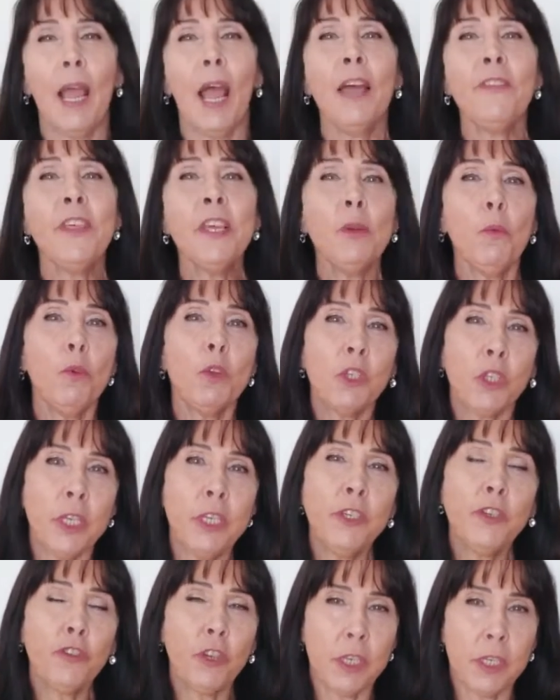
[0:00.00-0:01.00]
I think what's
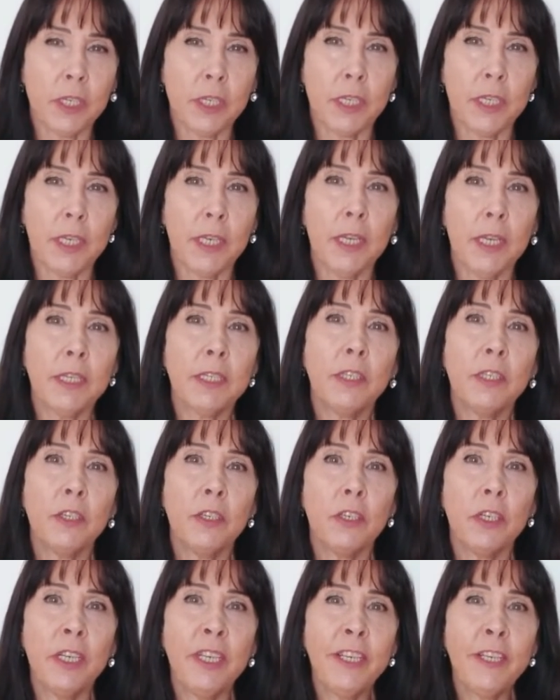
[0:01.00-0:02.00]
interesting is
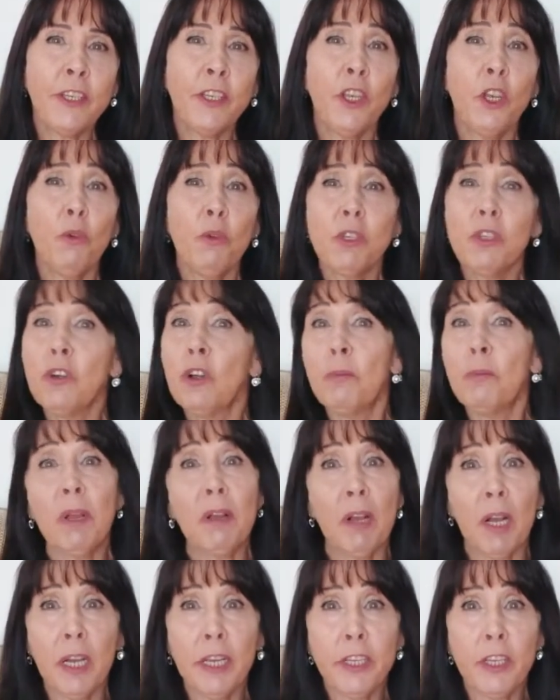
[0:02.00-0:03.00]
that EQ is not
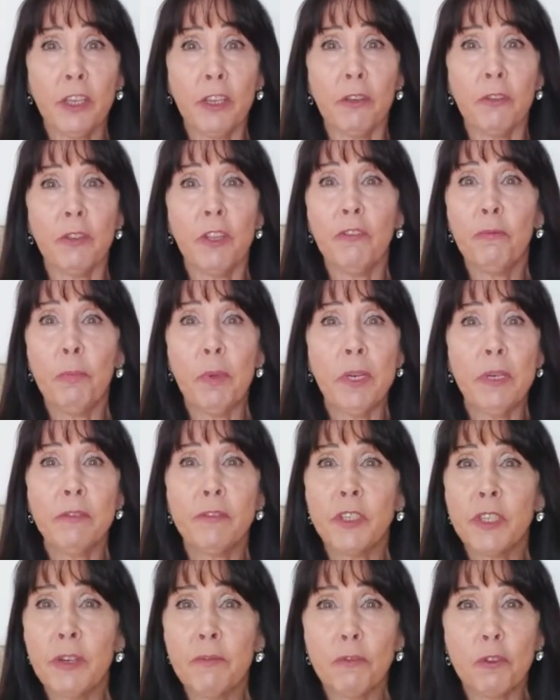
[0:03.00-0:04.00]
about IQ. There have
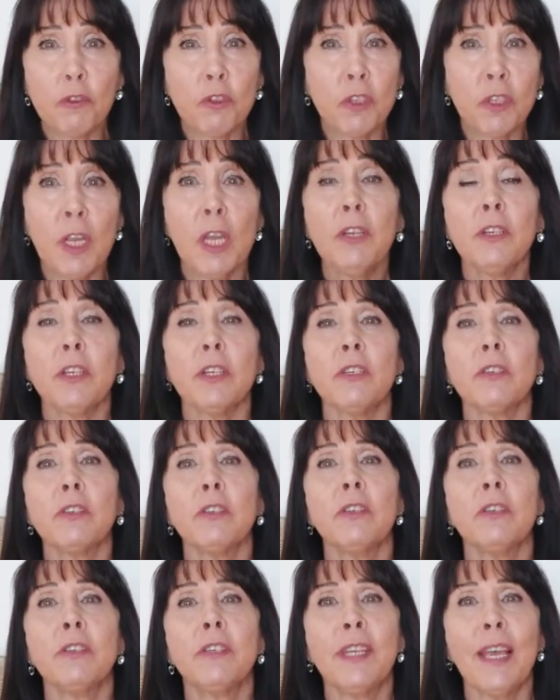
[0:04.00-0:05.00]
been several studies
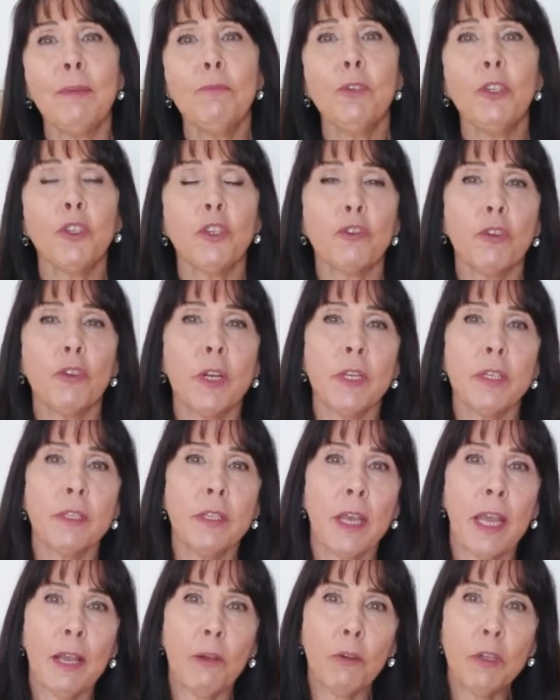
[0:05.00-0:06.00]
that demonstrate
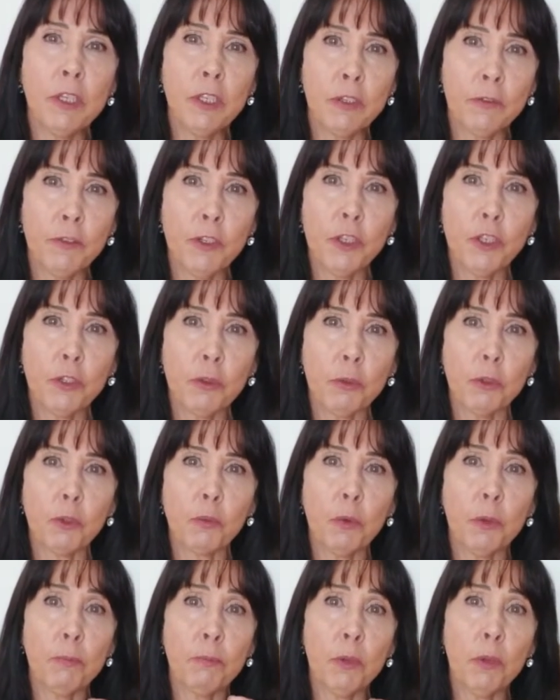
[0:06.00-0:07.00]
that how
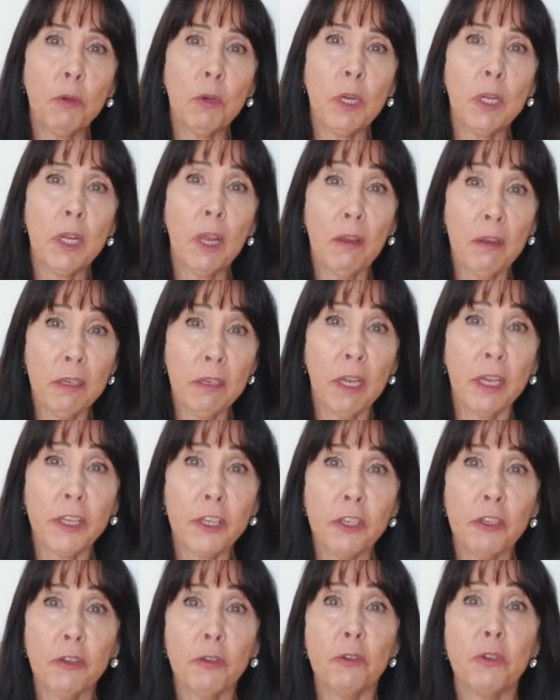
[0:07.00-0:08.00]
individuals with purely high
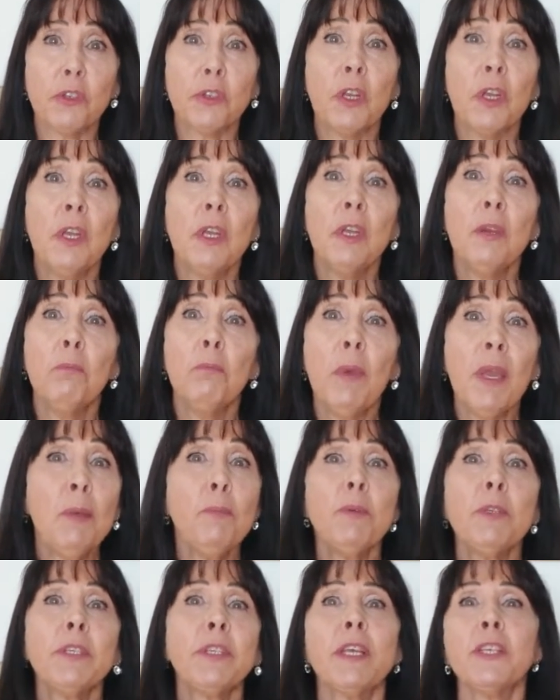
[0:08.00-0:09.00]
IQs
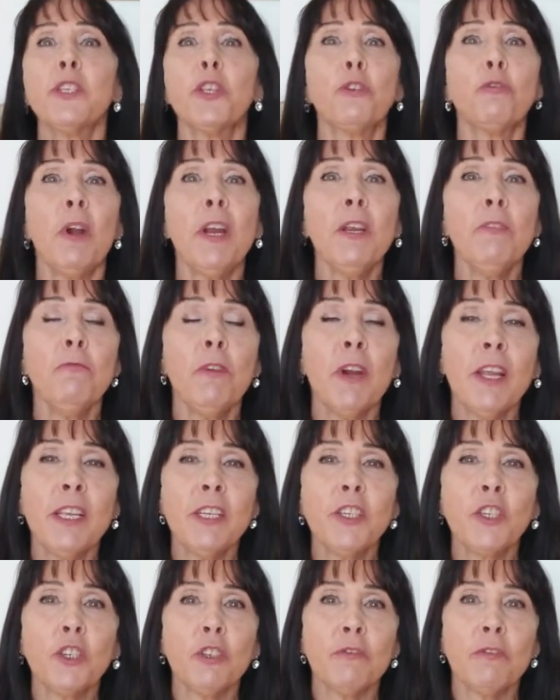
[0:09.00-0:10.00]
may possess a great
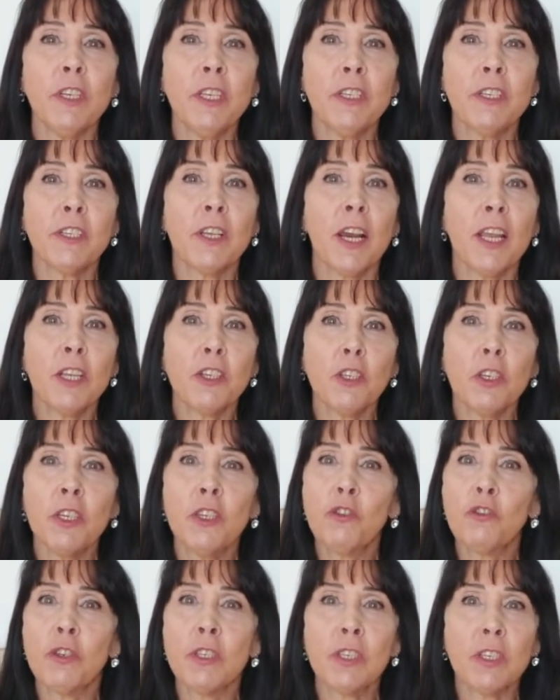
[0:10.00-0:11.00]
range of intellectual
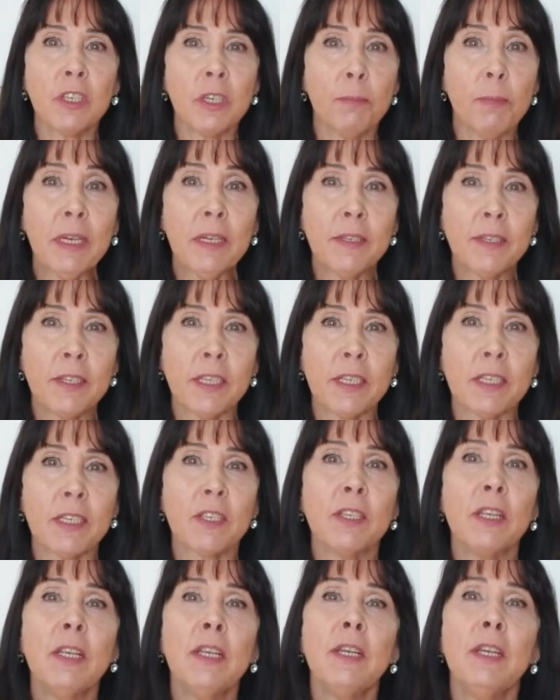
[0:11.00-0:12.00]
interests and
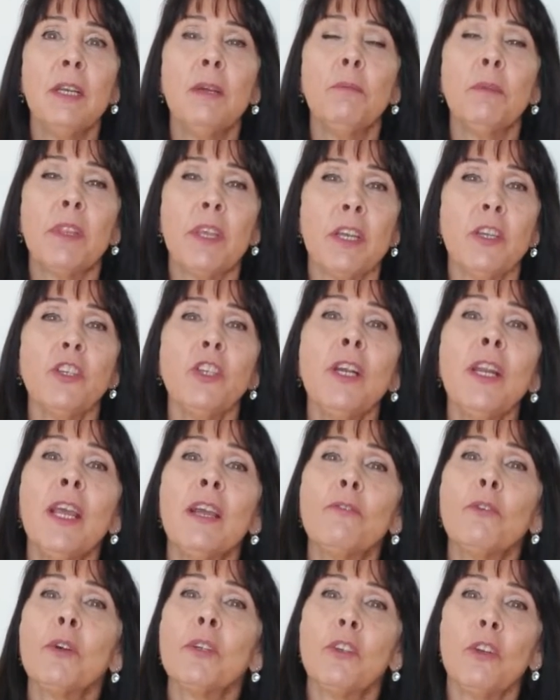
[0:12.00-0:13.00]
abilities, but they actually
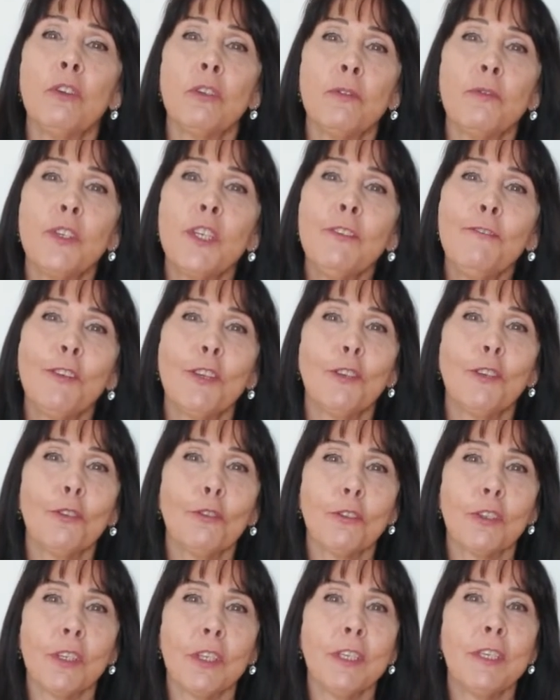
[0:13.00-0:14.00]
have quite a lot of
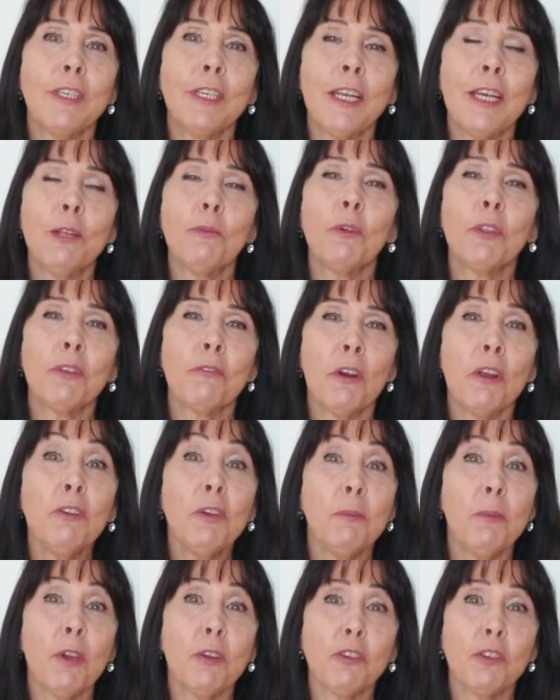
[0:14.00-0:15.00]
difficulty dealing with their
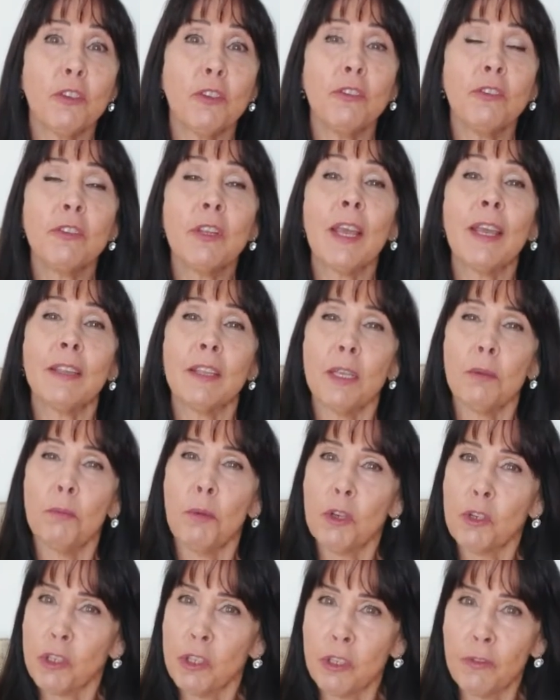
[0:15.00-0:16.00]
own emotions and the
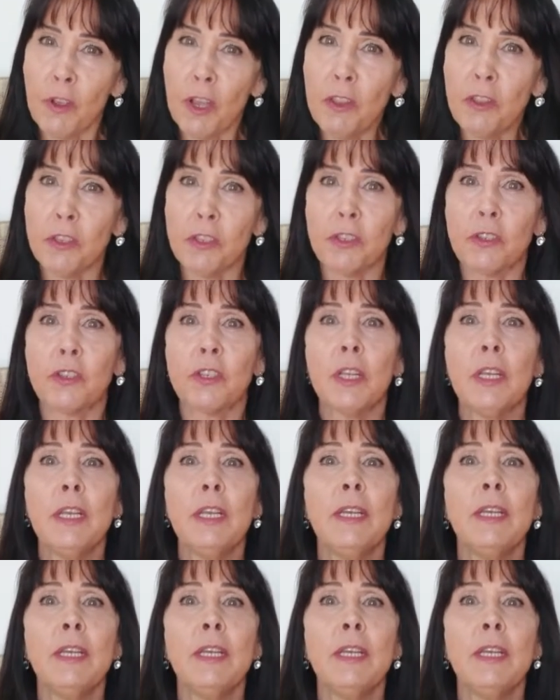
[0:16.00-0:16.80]
emotions of others.